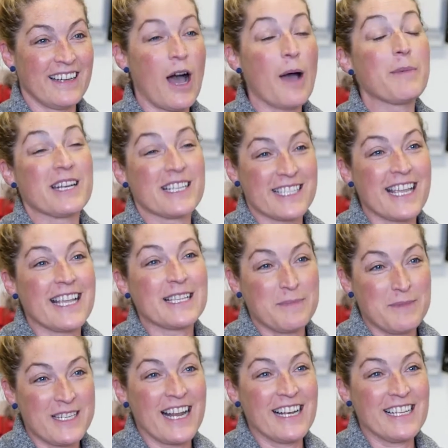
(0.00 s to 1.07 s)
I'm going to sneak
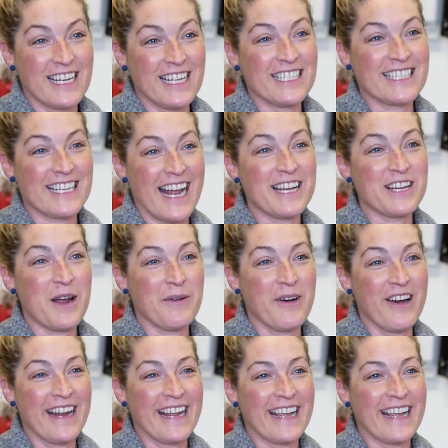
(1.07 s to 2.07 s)
some tendon in today, don't worry.